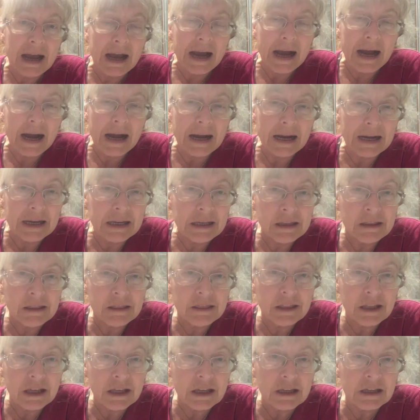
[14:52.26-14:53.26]
I
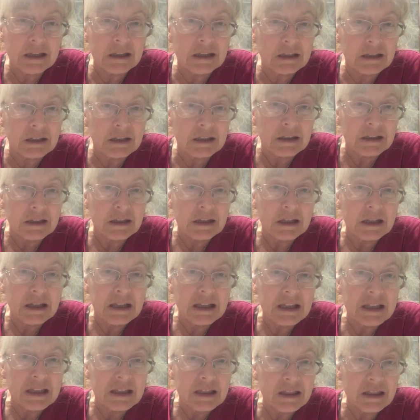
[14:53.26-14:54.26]
think
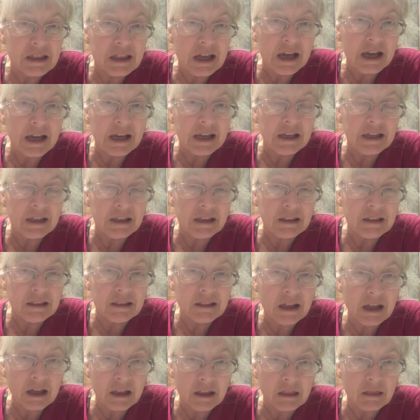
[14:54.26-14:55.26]
they
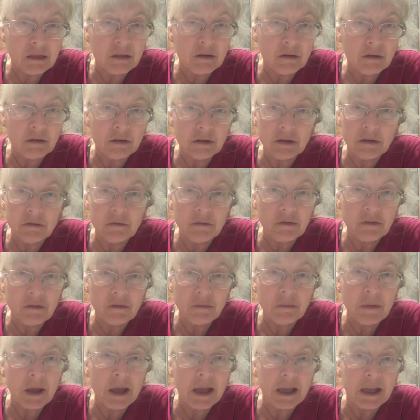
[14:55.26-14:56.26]
thought it was
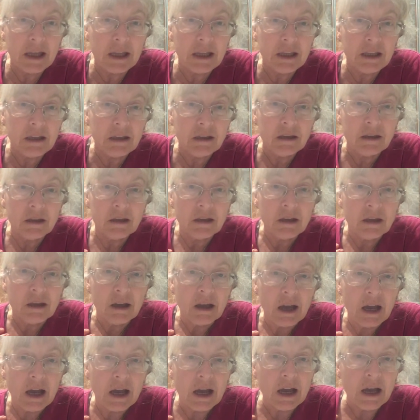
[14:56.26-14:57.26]
me,
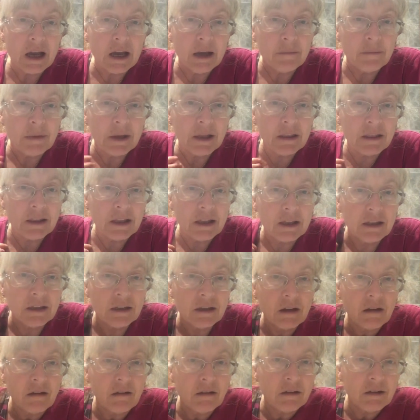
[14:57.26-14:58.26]
And
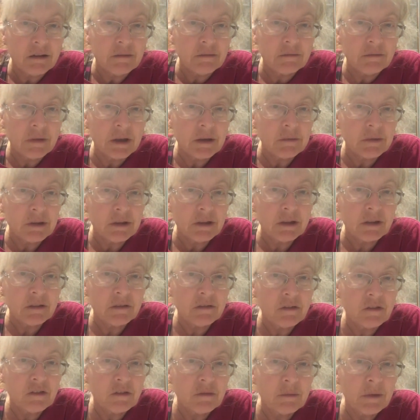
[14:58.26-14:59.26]
then I maybe
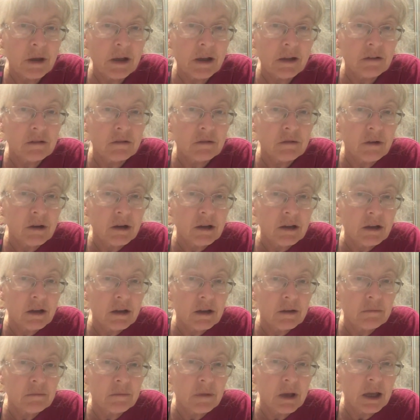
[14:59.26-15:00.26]
didn't smell quite
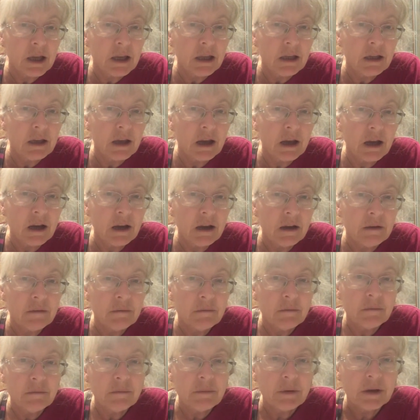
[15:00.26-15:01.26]
like me,
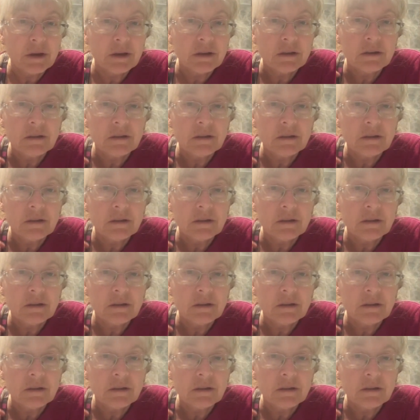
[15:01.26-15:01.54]
but